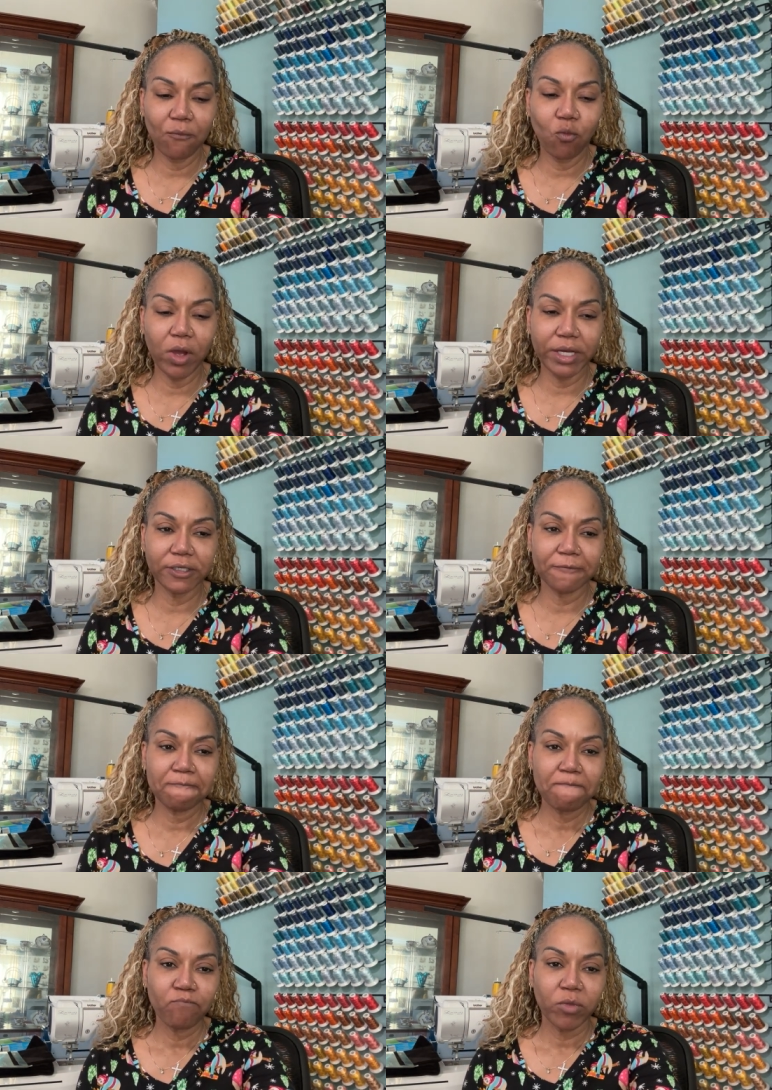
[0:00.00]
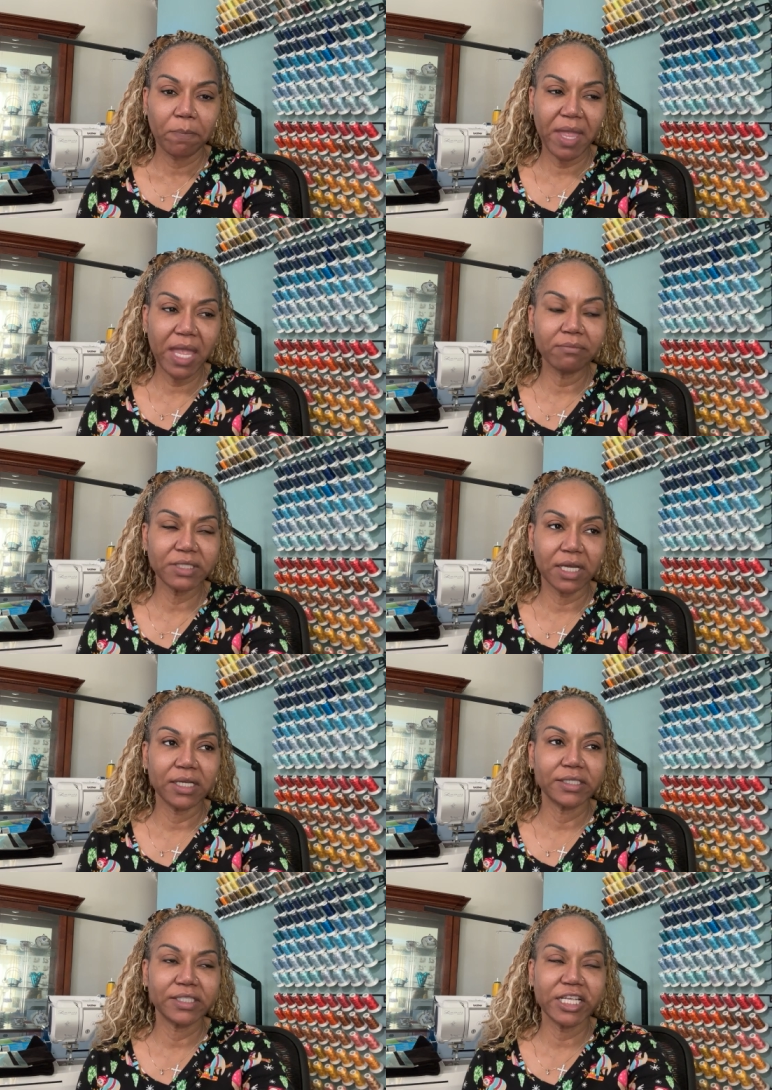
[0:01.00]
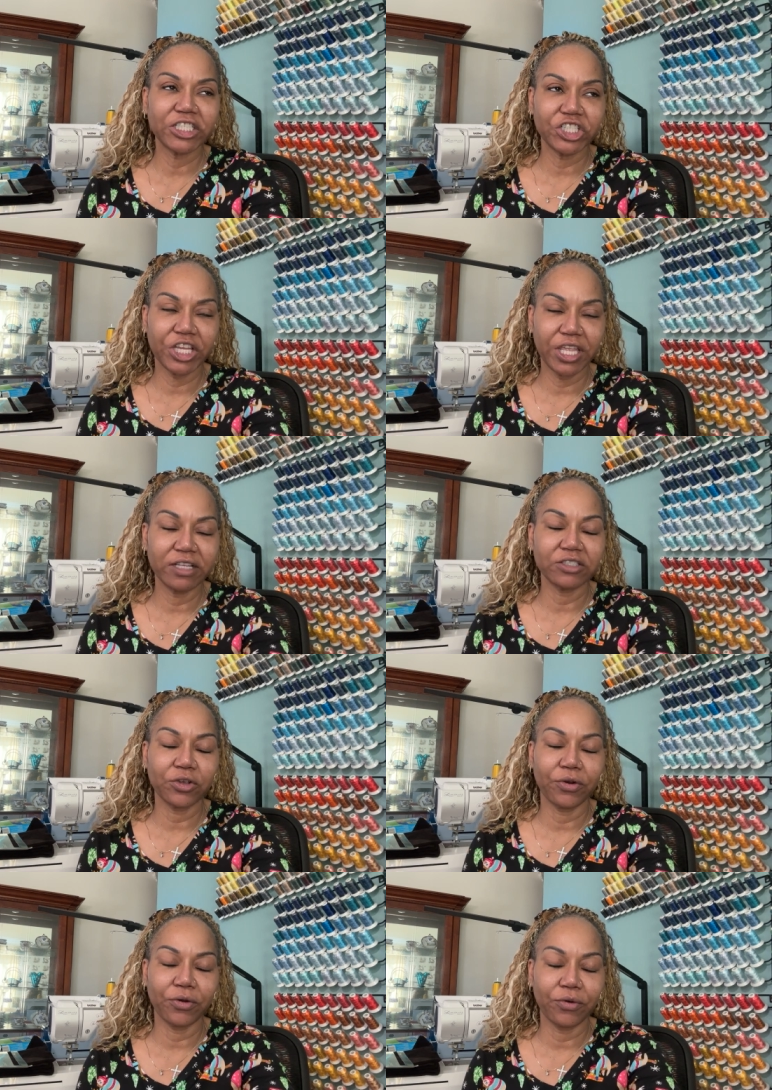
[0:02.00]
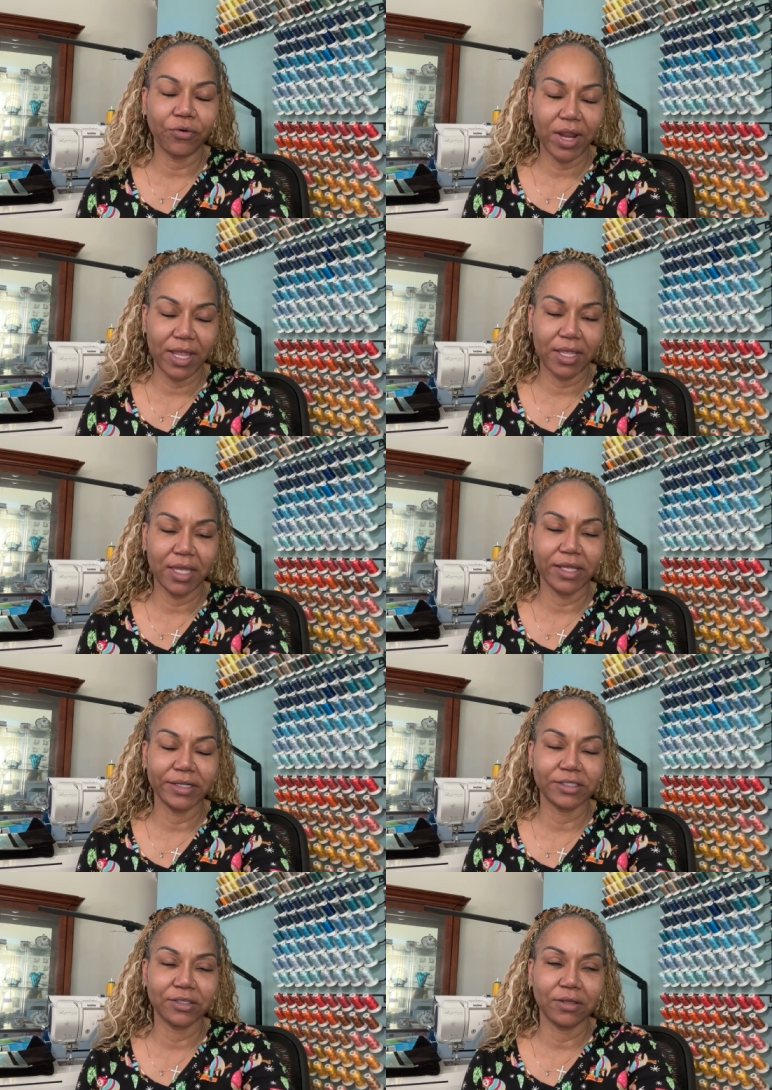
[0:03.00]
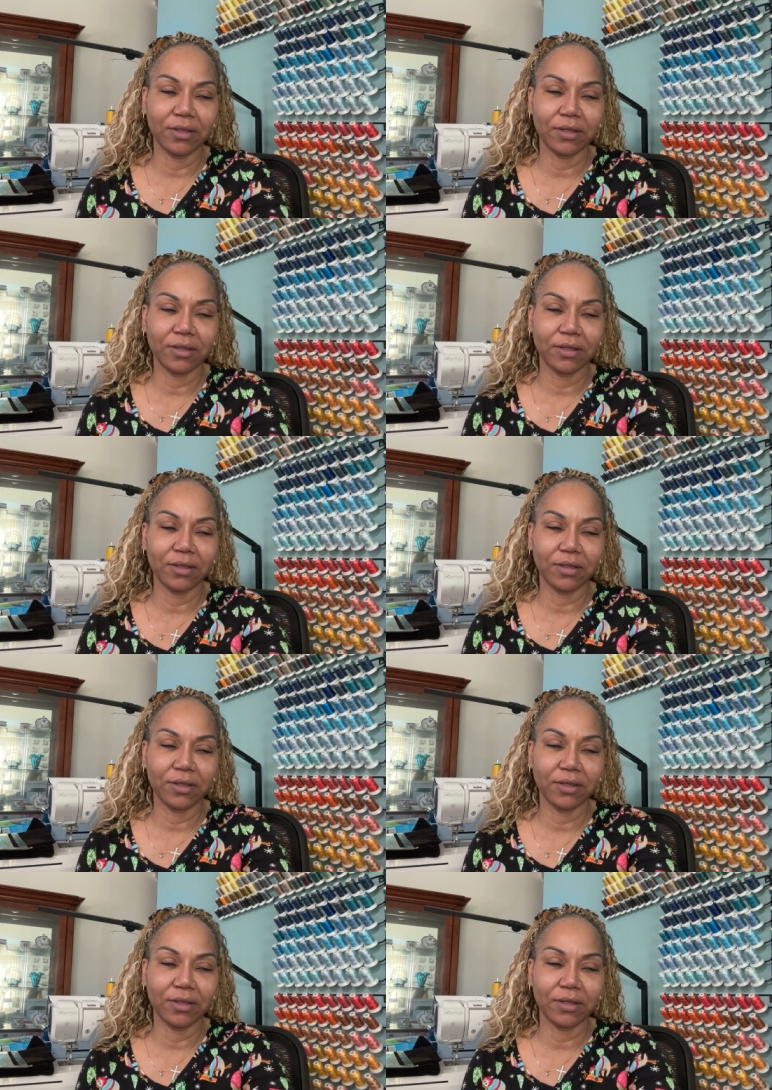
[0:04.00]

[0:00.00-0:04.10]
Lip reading: What Pam does is she gives her grandkids,